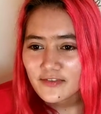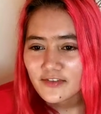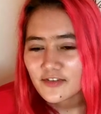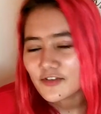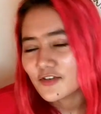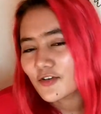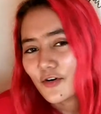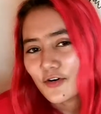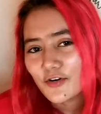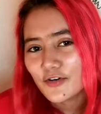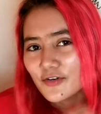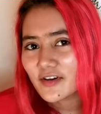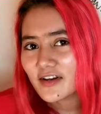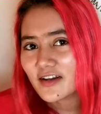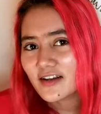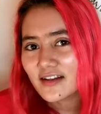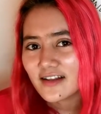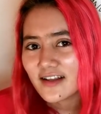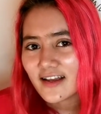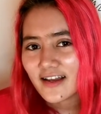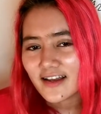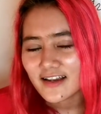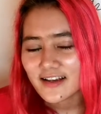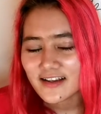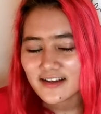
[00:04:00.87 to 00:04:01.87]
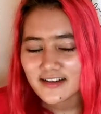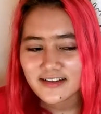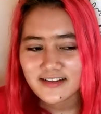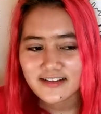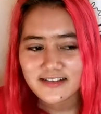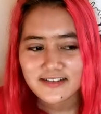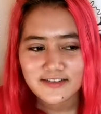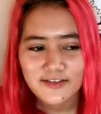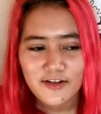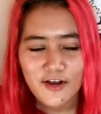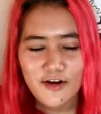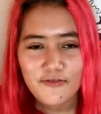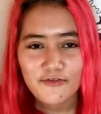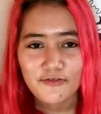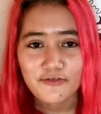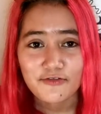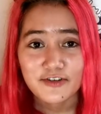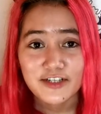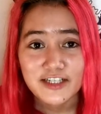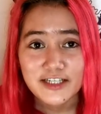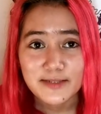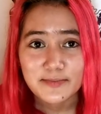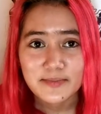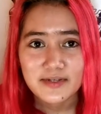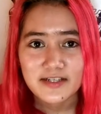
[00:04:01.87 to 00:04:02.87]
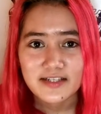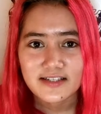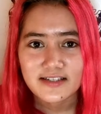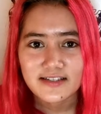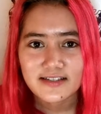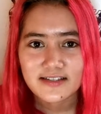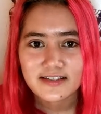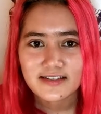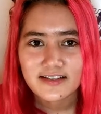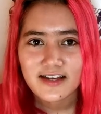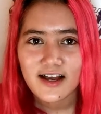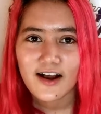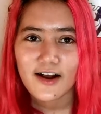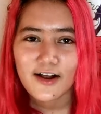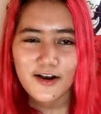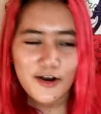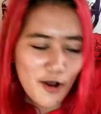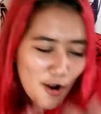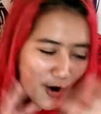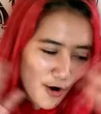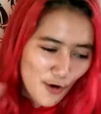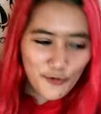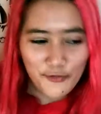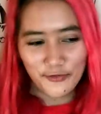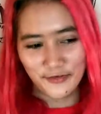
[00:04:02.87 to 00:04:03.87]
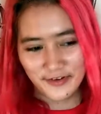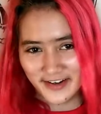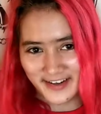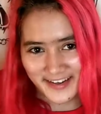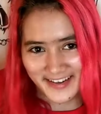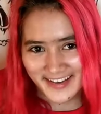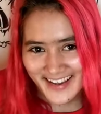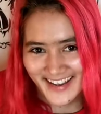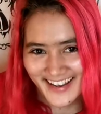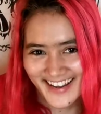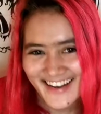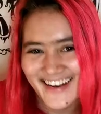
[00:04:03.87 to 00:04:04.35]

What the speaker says: so you can like love Christmas all over again.